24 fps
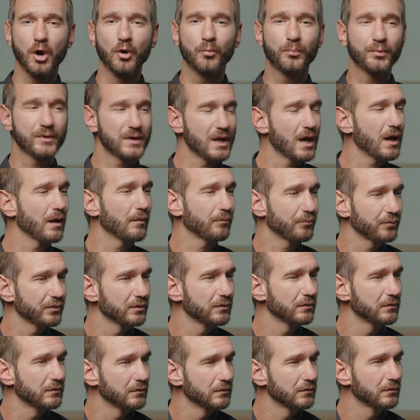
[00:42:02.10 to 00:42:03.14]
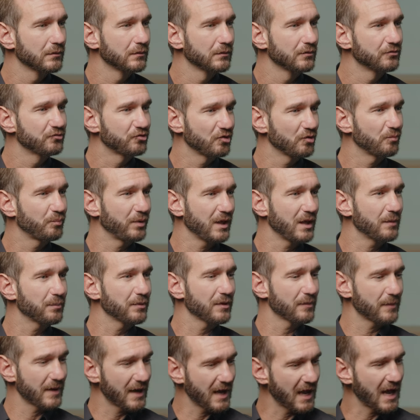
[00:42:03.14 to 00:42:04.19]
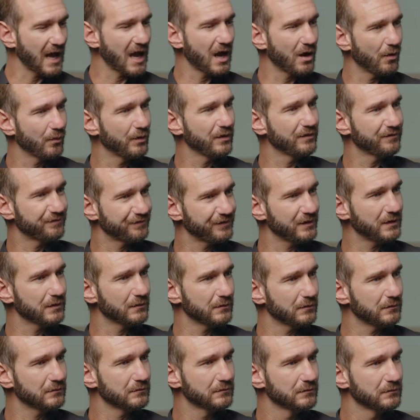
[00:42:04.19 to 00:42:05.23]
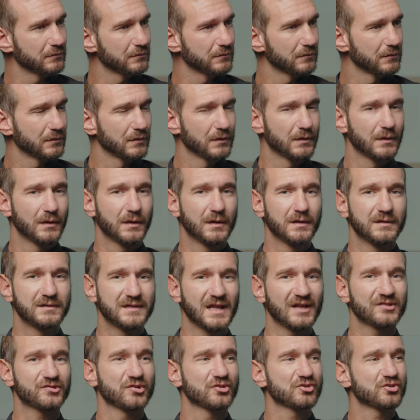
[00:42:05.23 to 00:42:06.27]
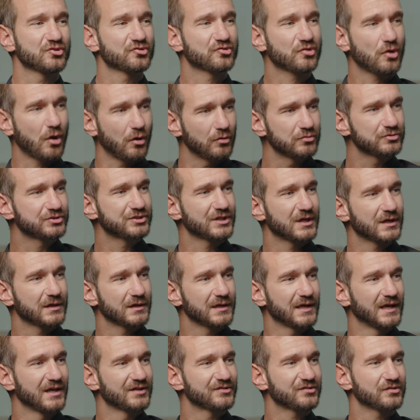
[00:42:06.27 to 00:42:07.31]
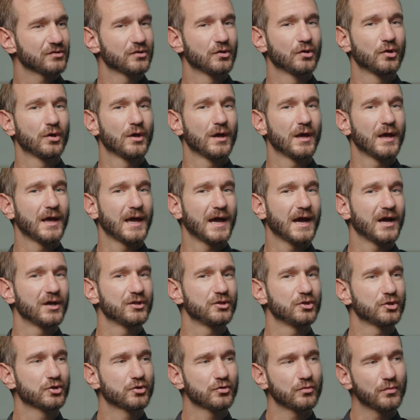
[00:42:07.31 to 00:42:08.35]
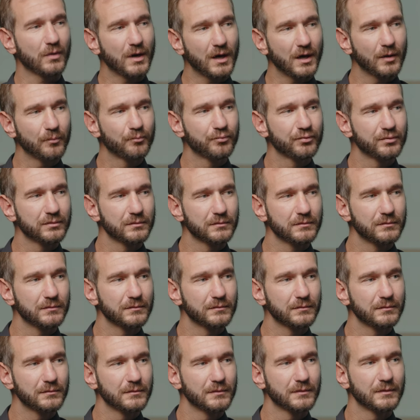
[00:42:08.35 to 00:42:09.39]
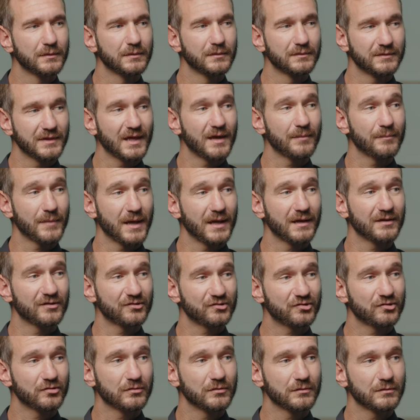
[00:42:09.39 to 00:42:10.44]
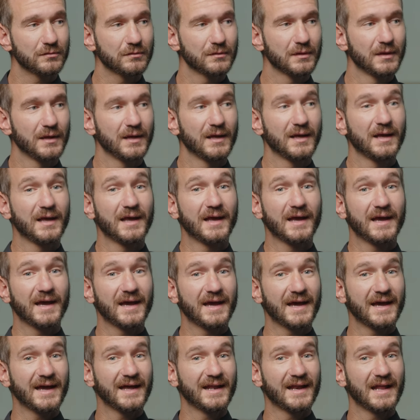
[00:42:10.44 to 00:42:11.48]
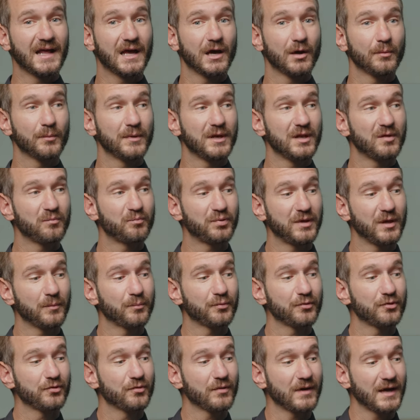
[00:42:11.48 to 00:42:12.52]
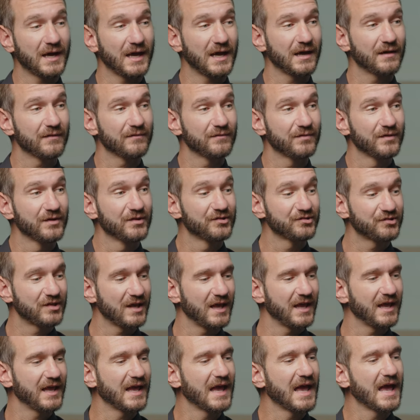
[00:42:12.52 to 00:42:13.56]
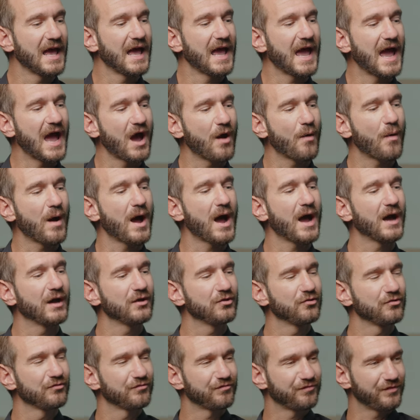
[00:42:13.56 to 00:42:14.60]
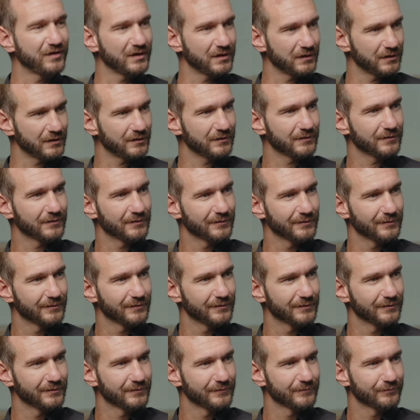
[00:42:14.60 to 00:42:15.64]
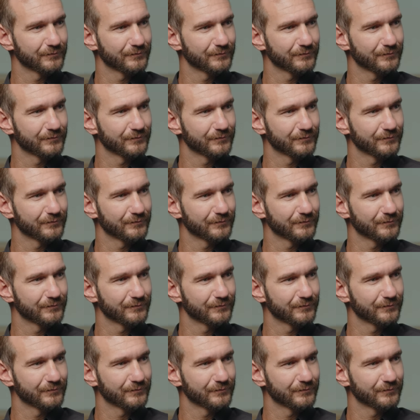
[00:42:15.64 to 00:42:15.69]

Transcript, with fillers: open up to people about how we feel. Mm-hmm. That's not just culture, it's how you grew up that matters too, and how many people you have saying, How are you feeling? Mm-hmm.